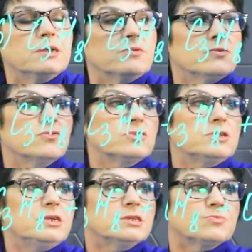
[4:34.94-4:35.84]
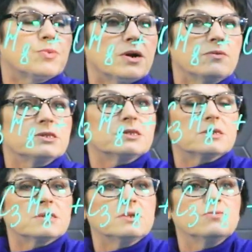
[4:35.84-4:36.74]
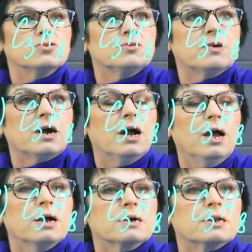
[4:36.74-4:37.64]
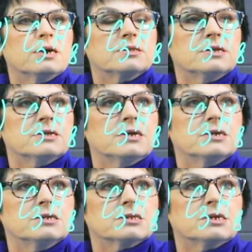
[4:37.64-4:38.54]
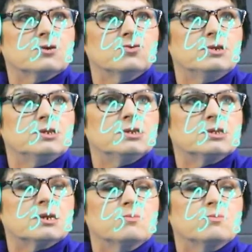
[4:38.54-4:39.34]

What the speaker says: On the right side, it's 2. The multiple for oxygen here works